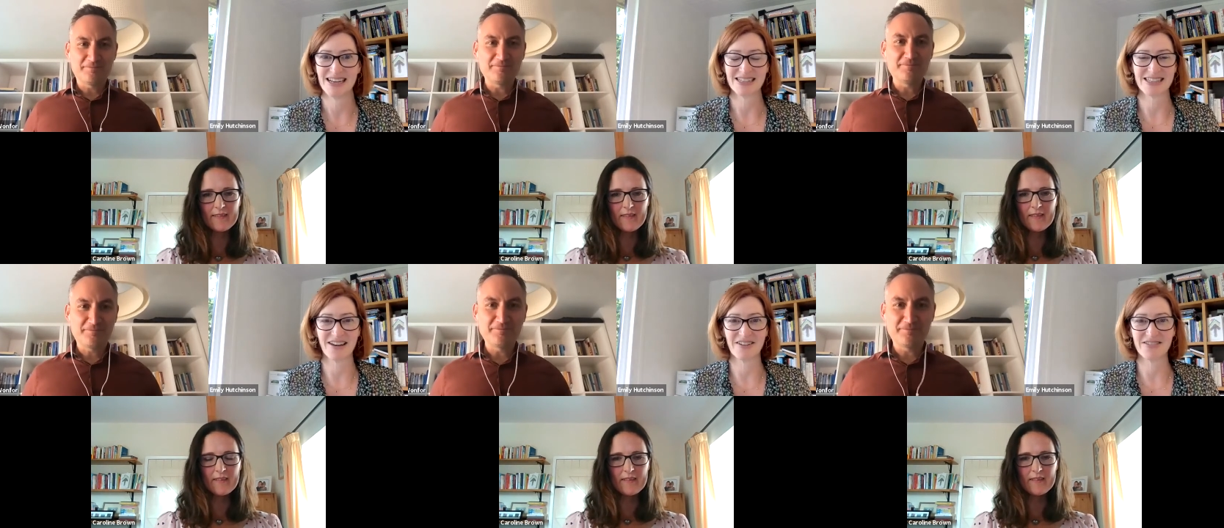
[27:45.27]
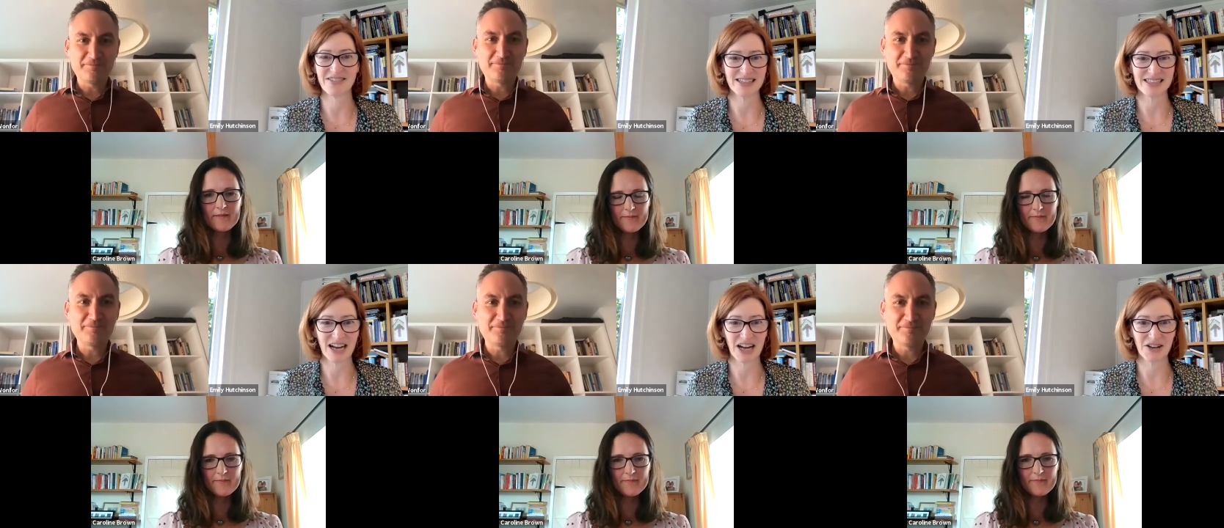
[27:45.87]
Speaker 1: So there's
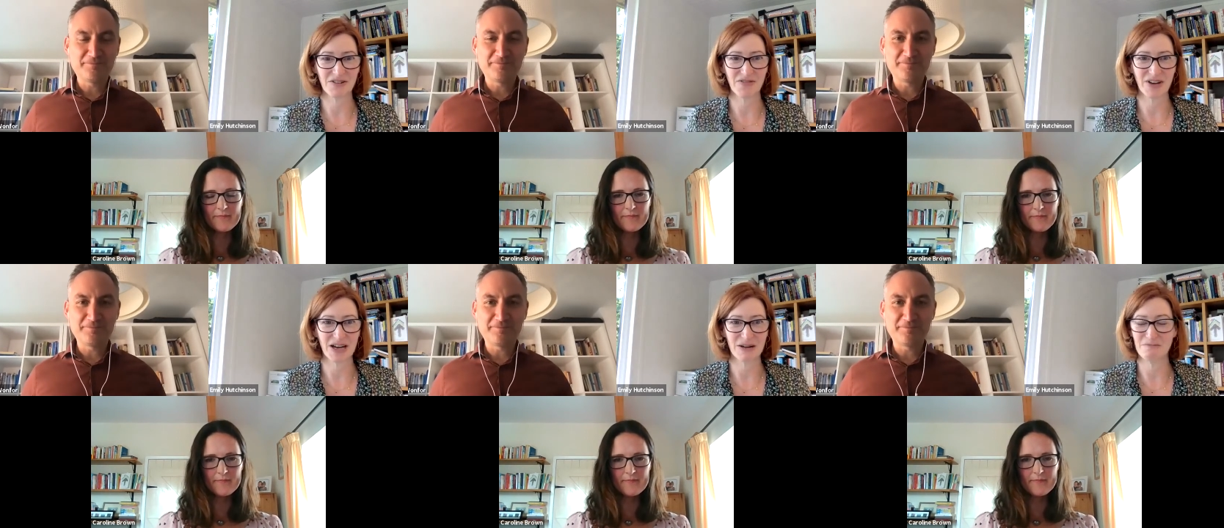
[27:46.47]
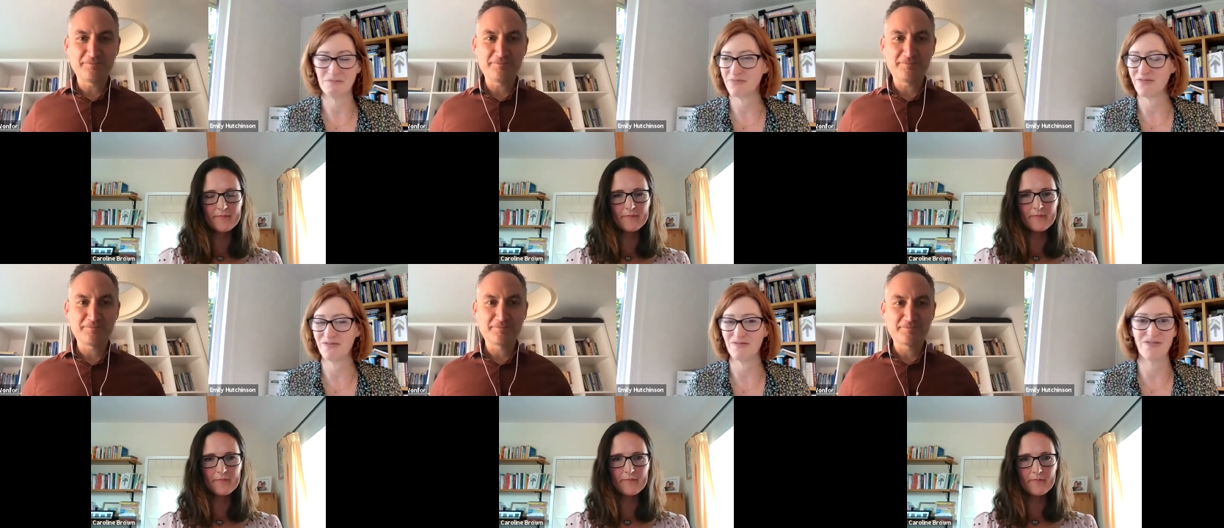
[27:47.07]
kind of um,
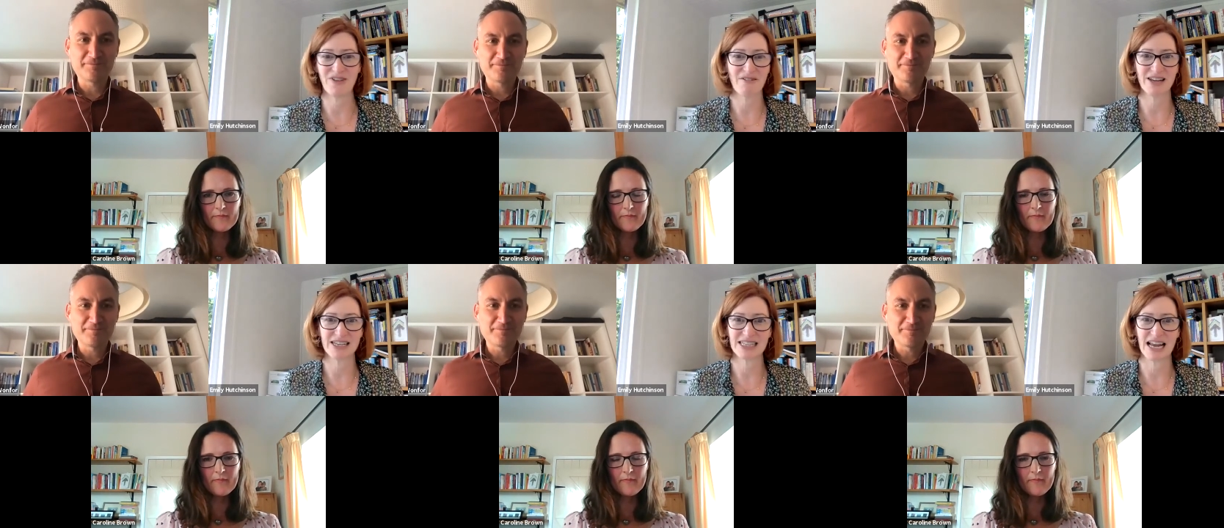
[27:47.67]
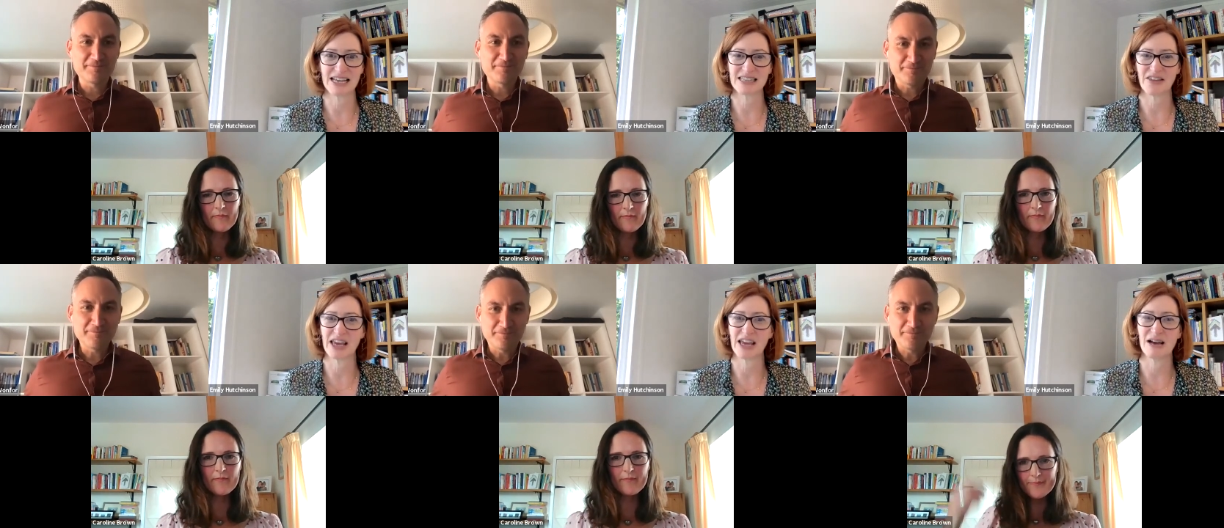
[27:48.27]
various links. I
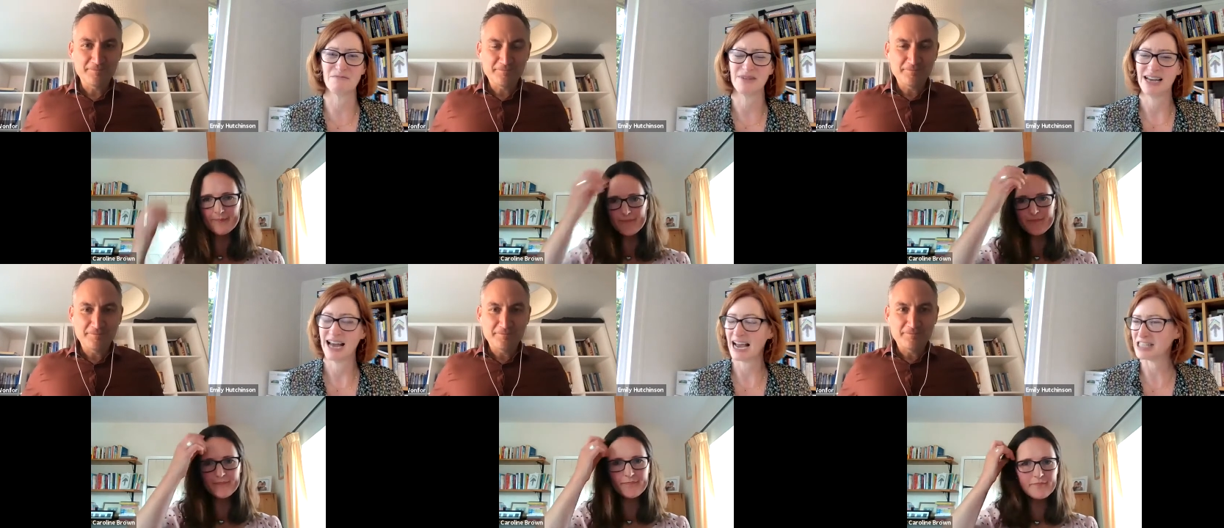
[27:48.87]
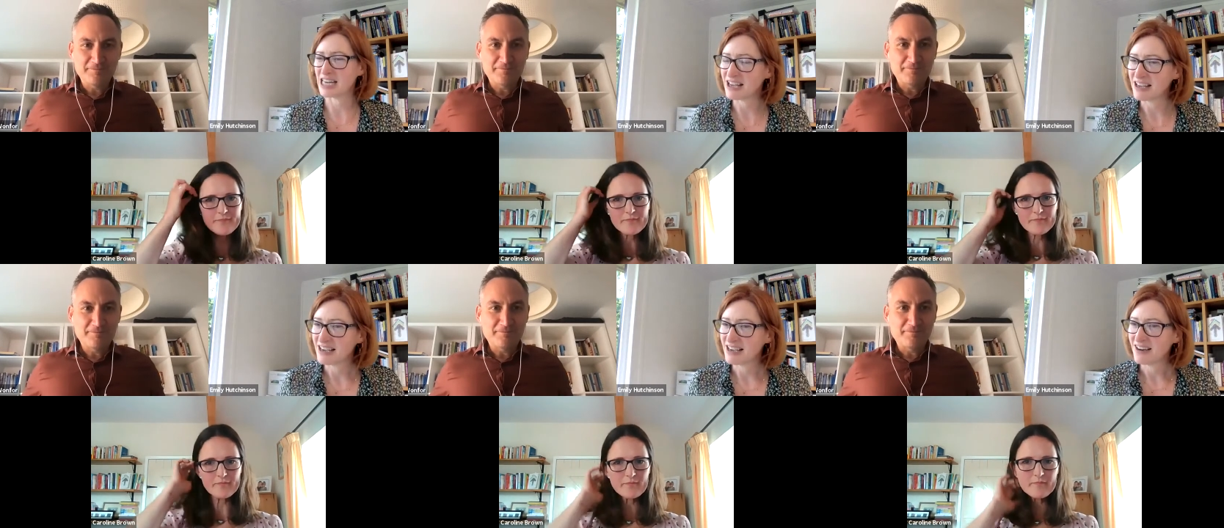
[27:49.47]
think um, actually